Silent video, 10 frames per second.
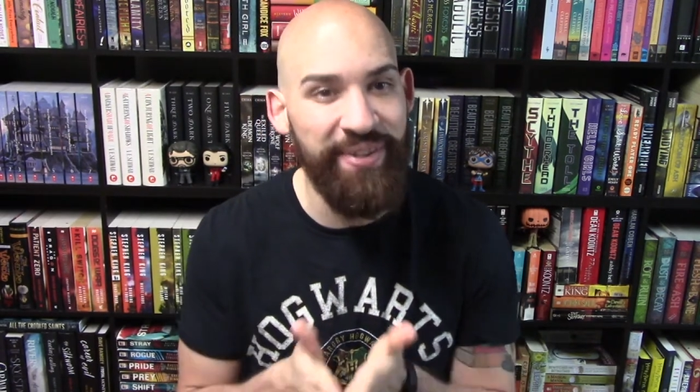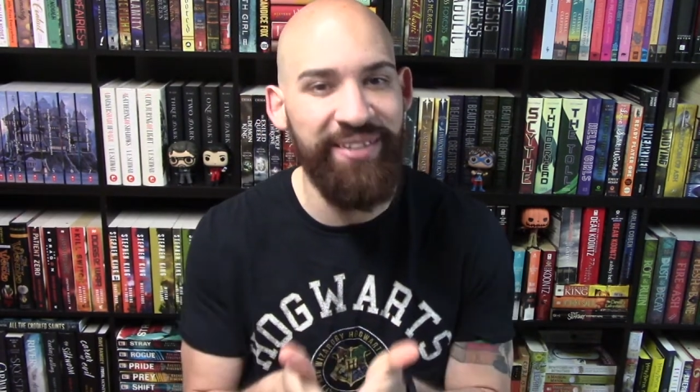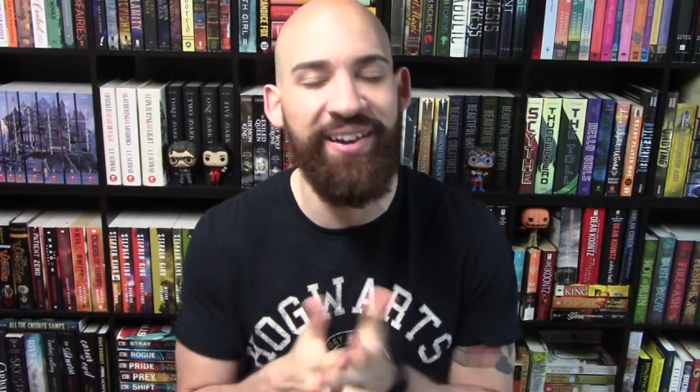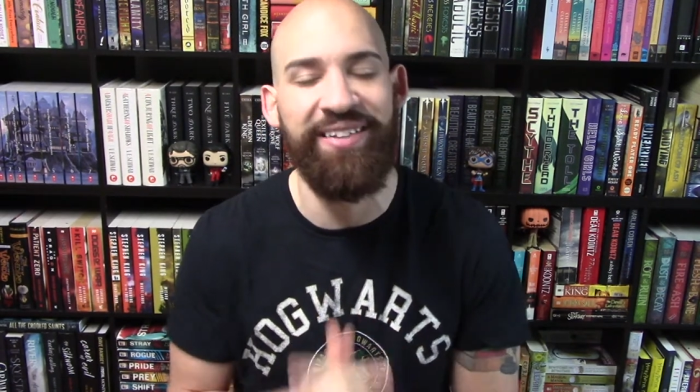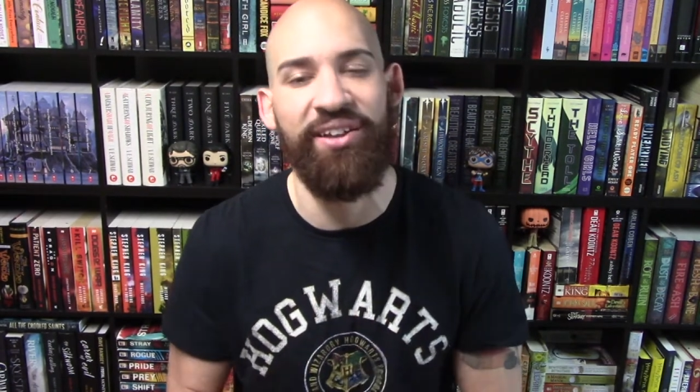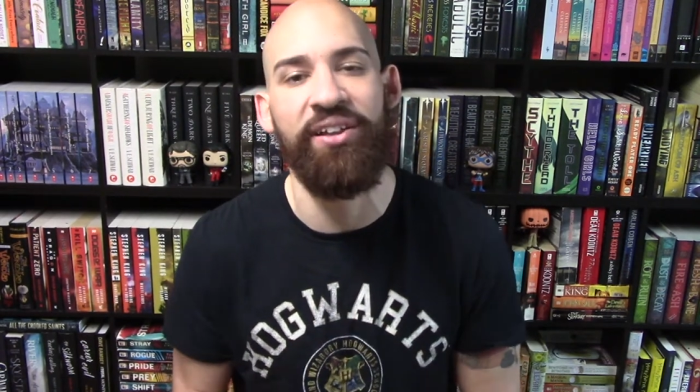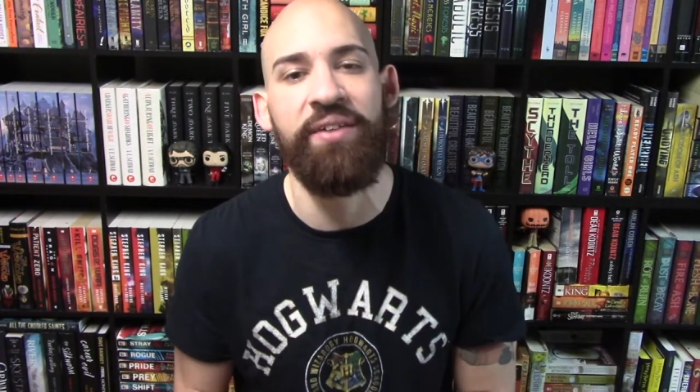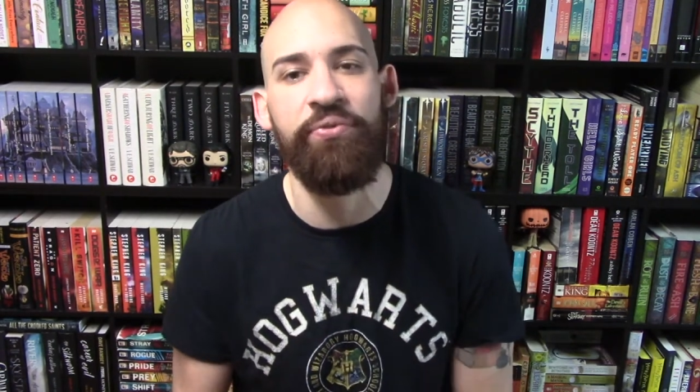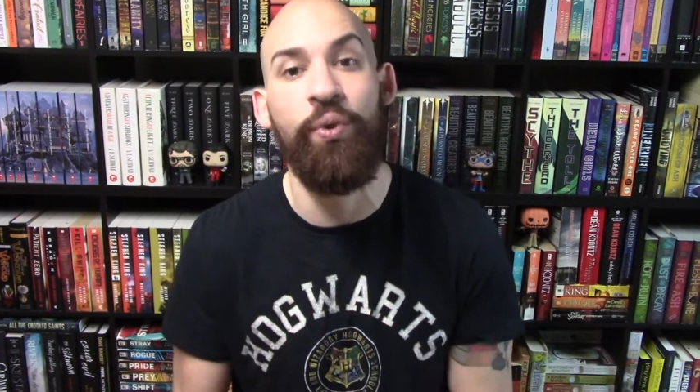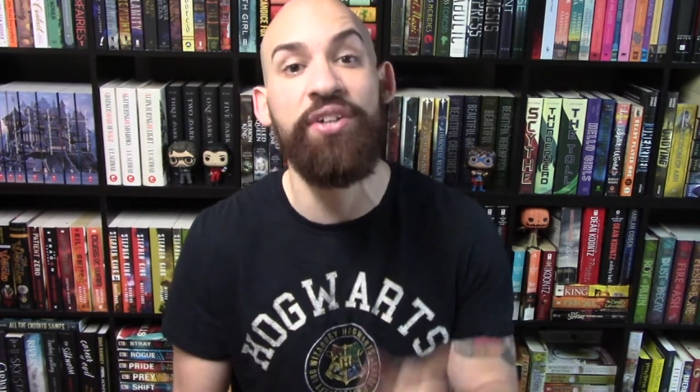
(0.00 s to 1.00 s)
Thank you guys all again
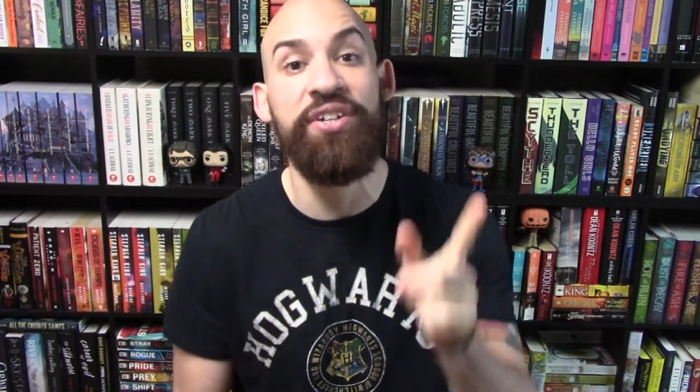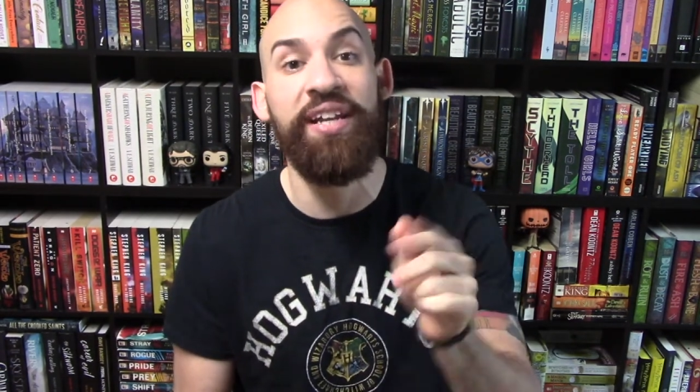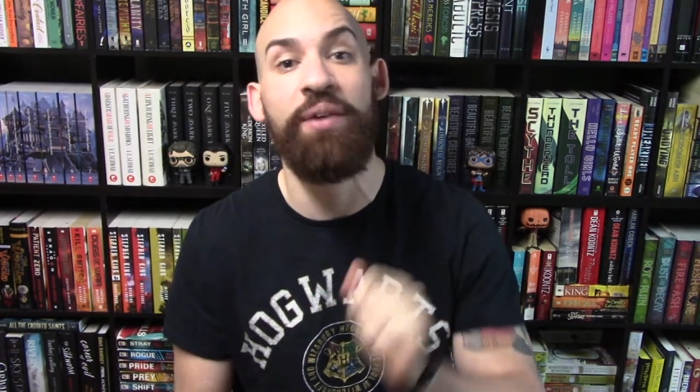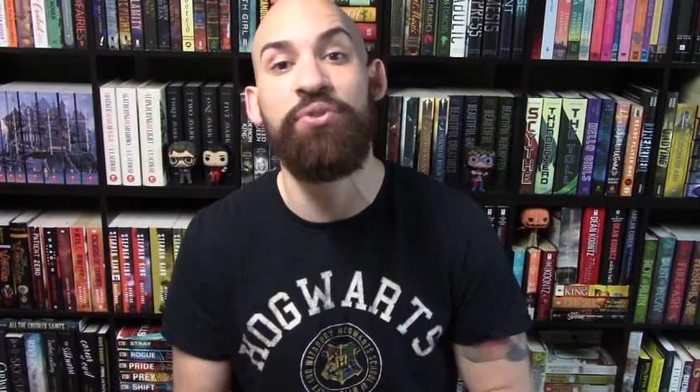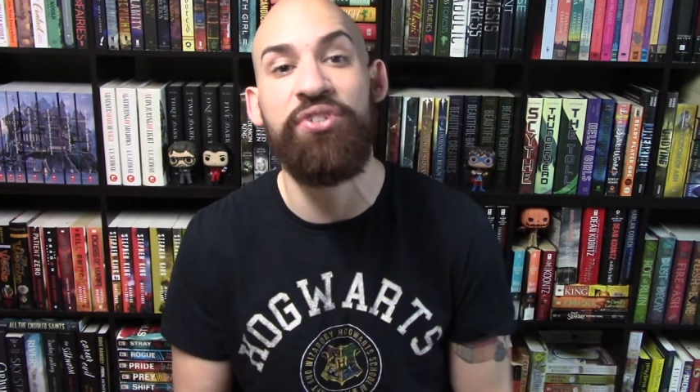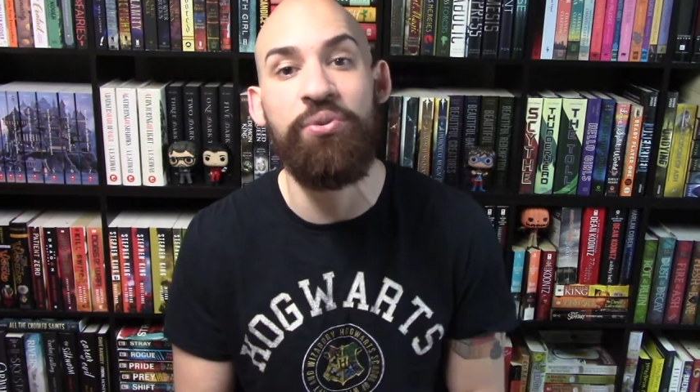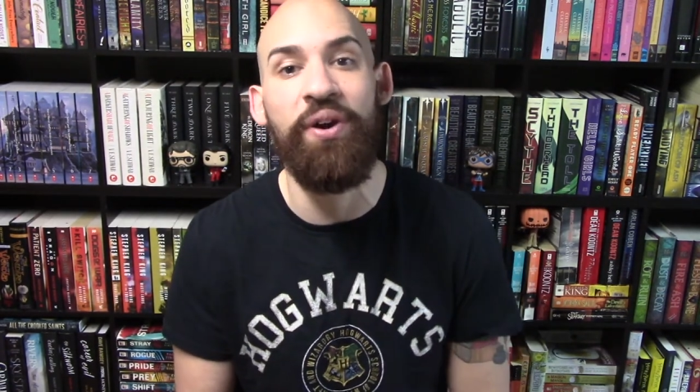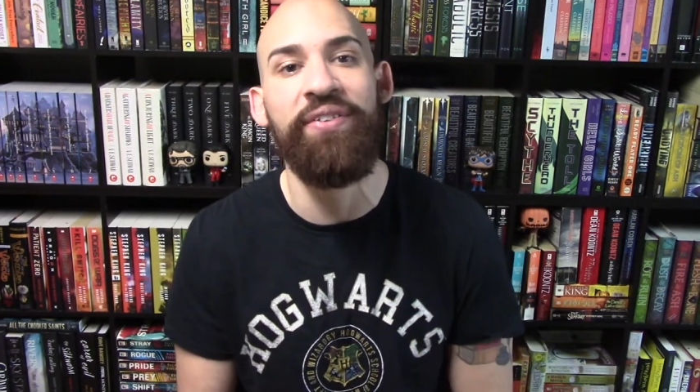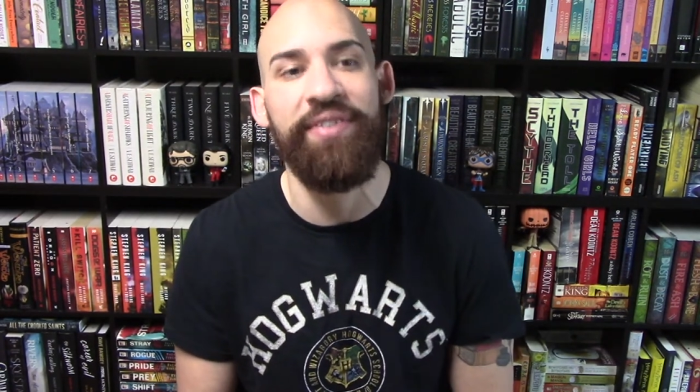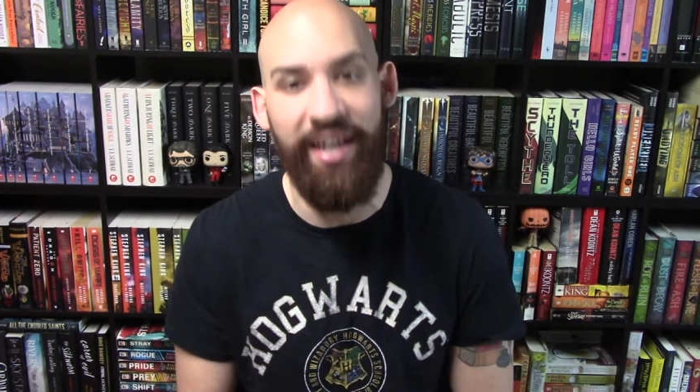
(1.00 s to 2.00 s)
for watching, and I will see you
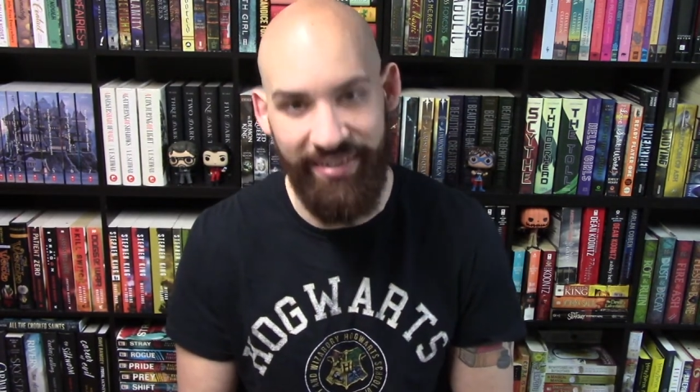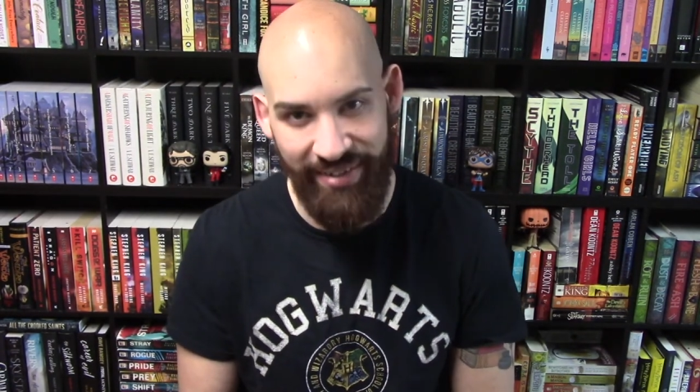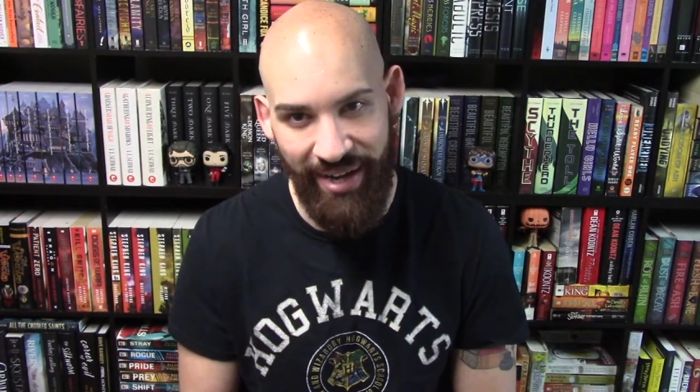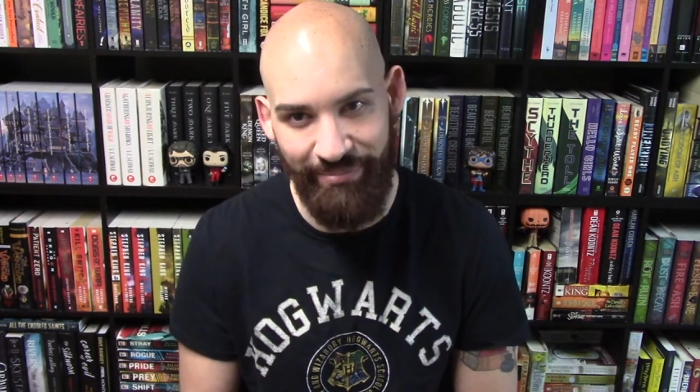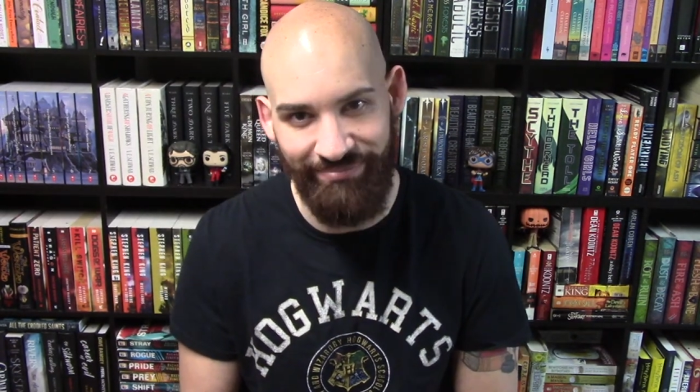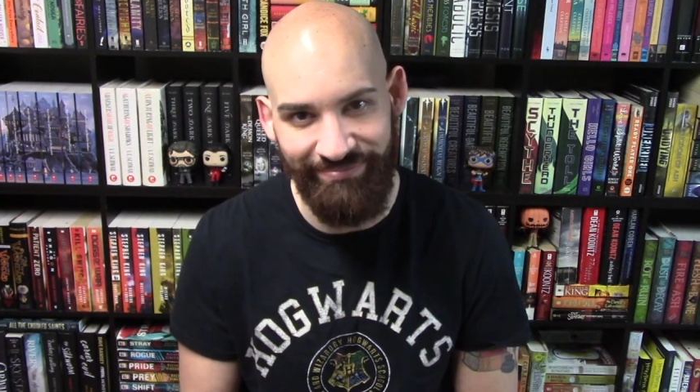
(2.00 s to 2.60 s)
all next time.